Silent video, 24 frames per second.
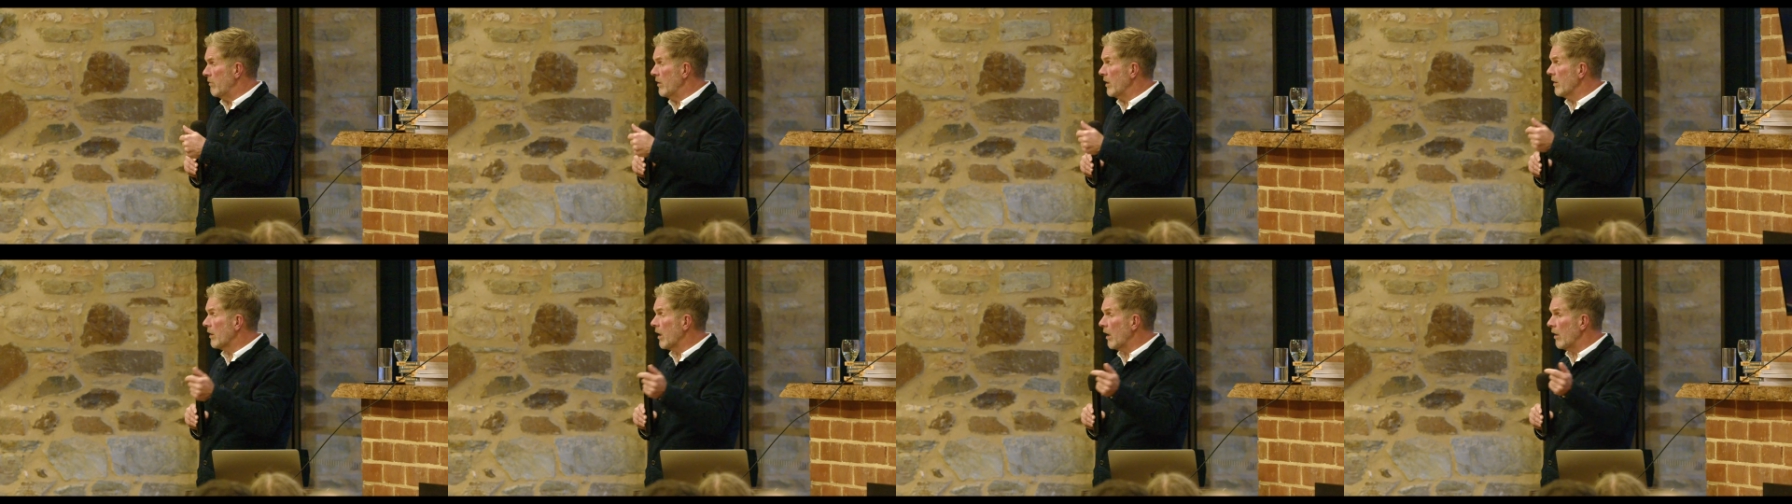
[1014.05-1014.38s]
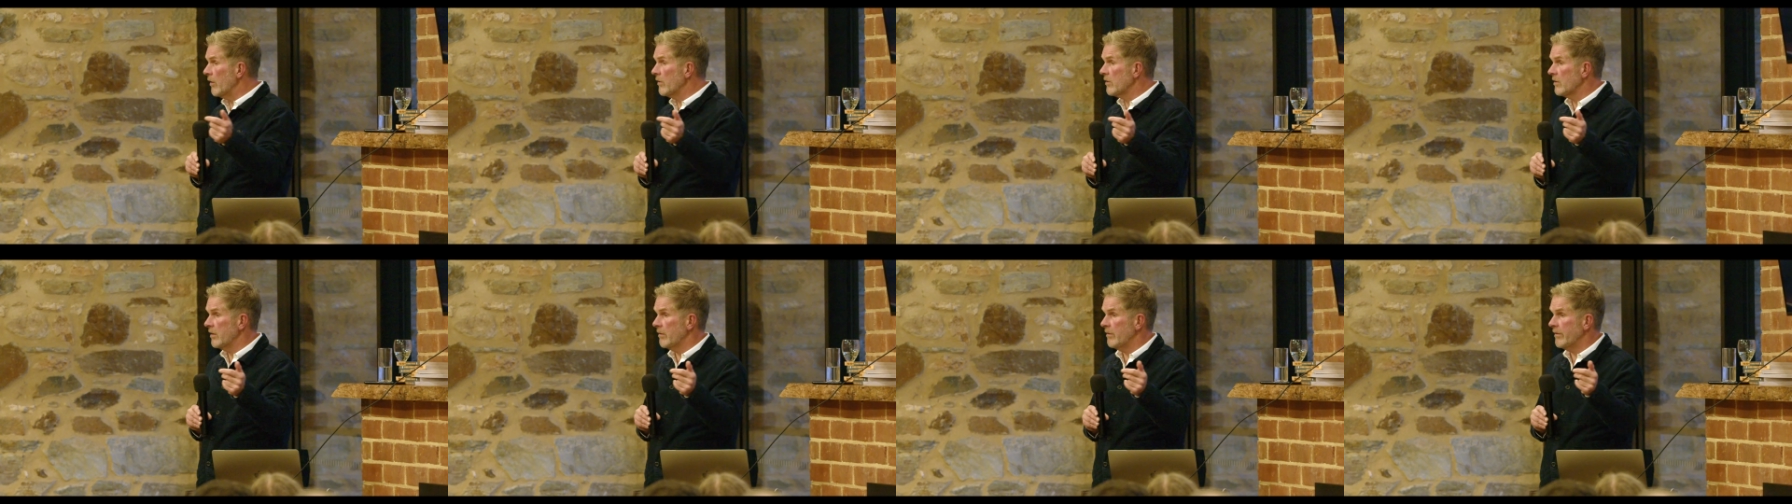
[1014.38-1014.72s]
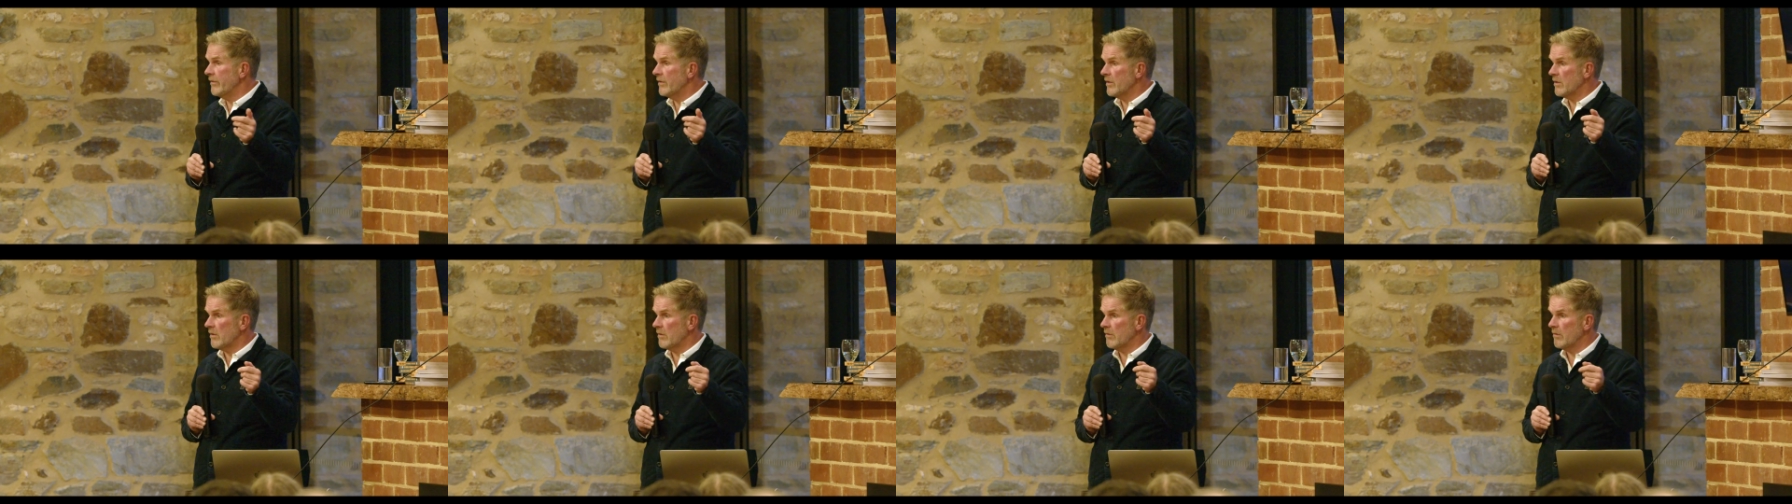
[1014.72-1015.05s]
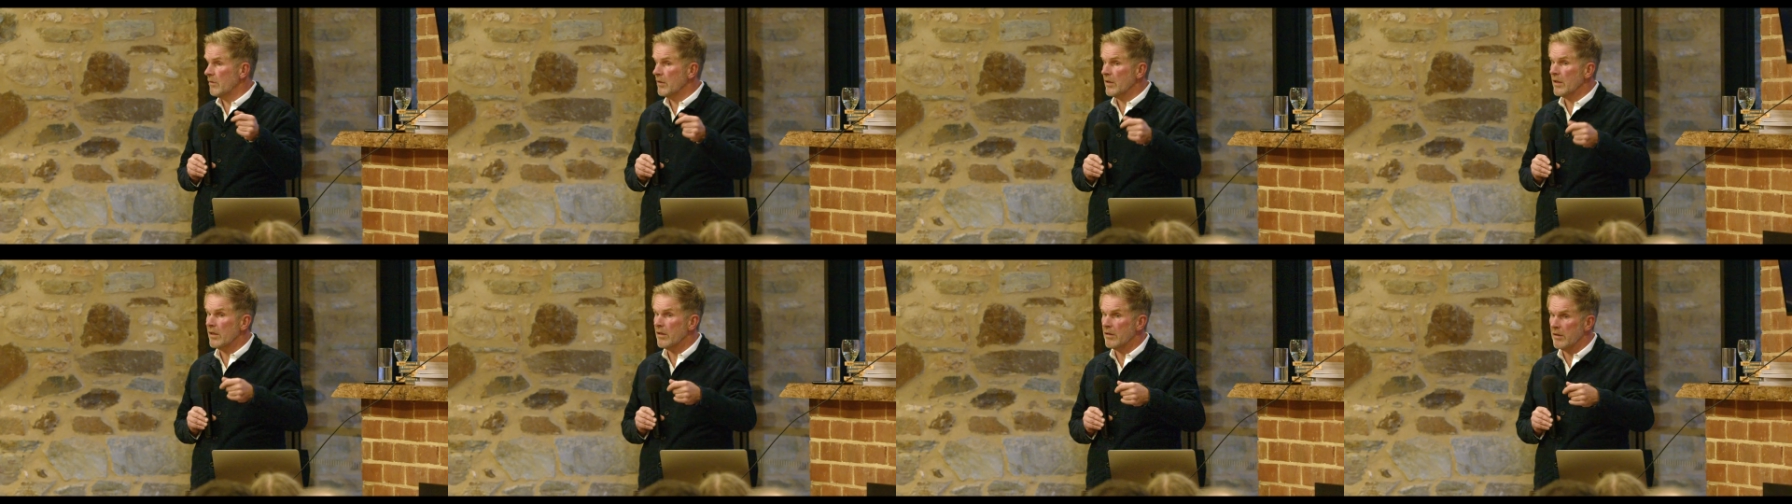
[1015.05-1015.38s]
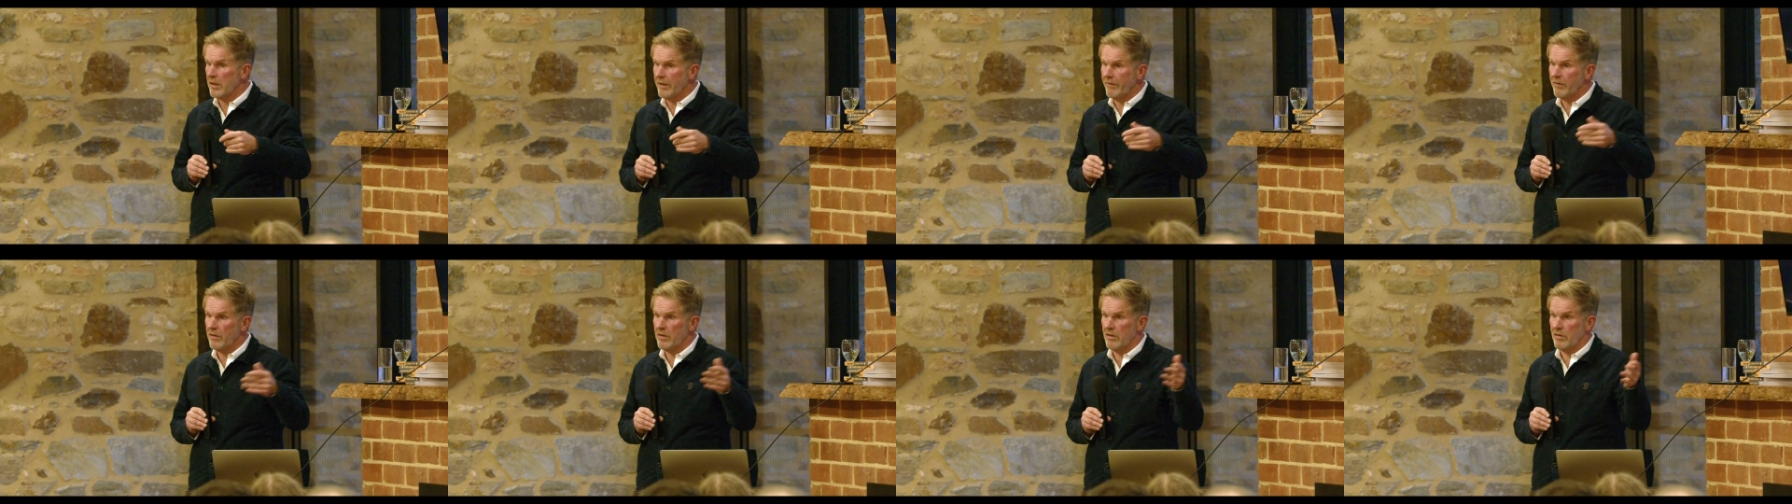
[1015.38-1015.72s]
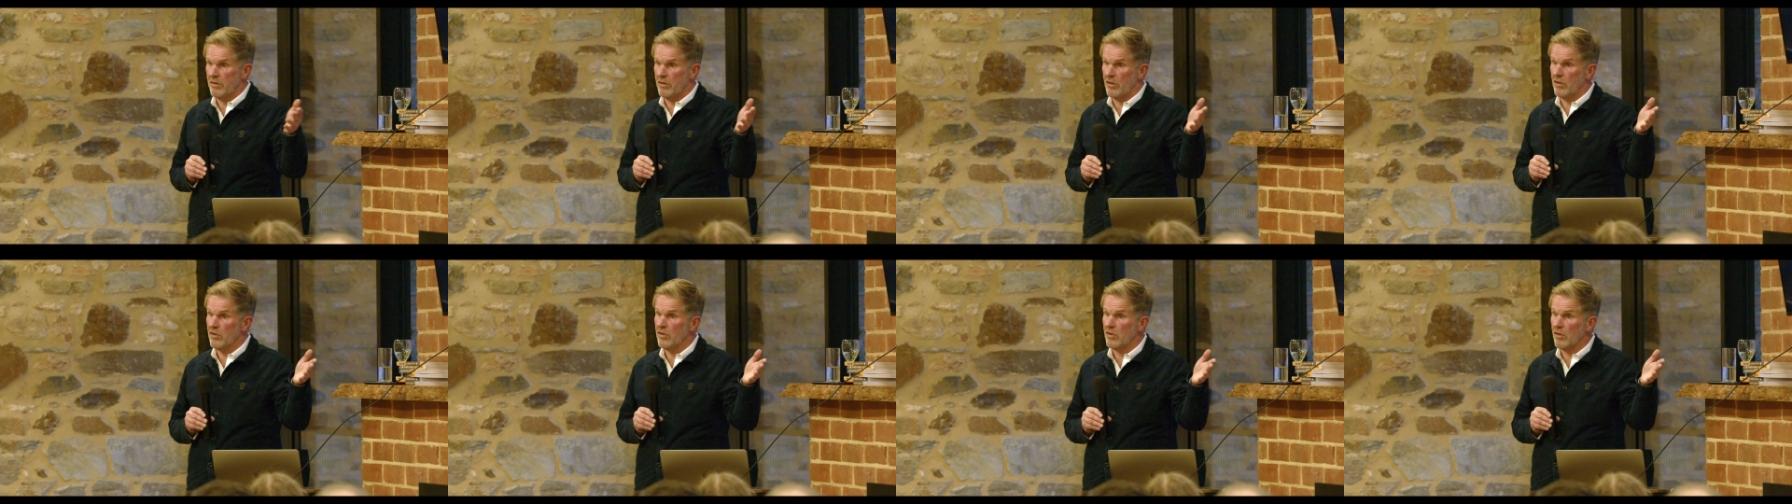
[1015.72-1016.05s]
really closely with us on giving
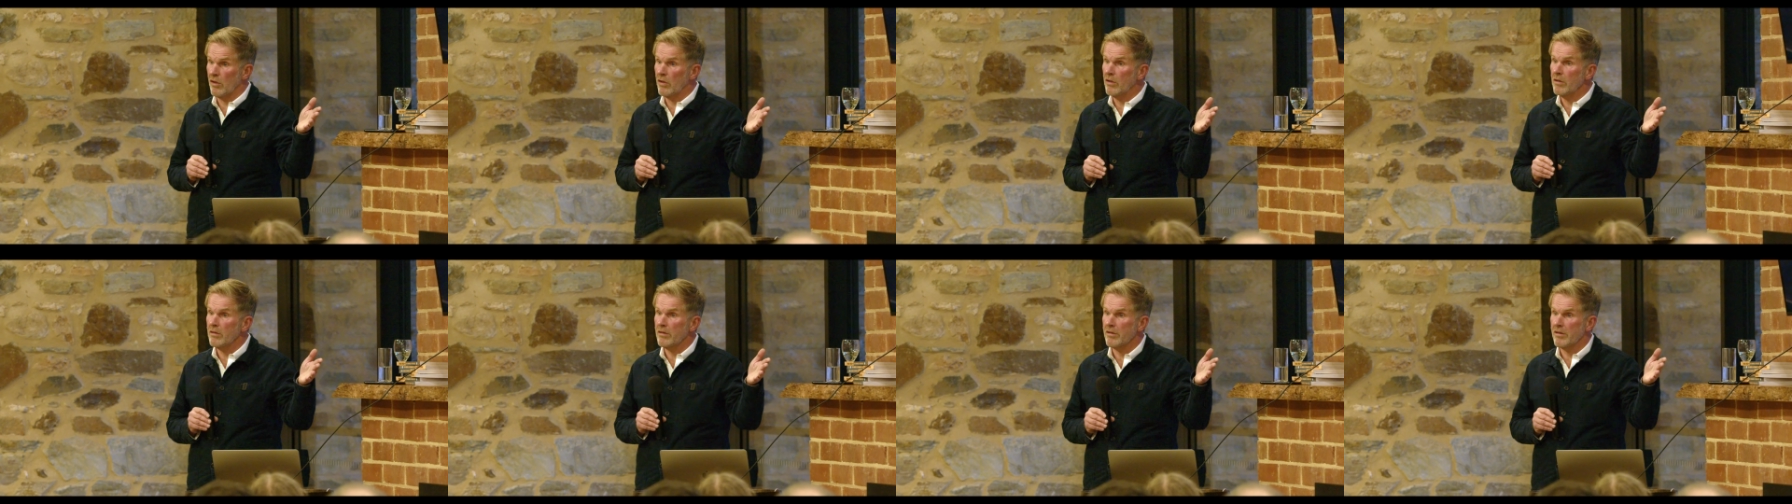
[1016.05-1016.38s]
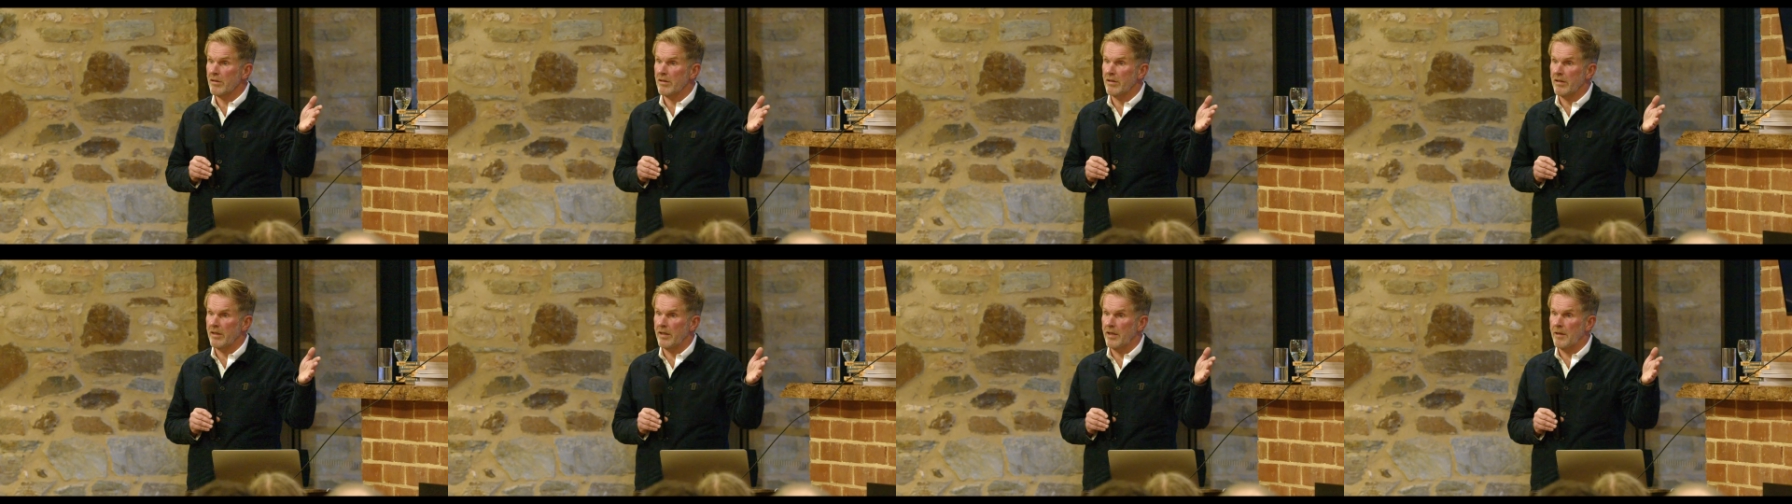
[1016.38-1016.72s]
us the stalls,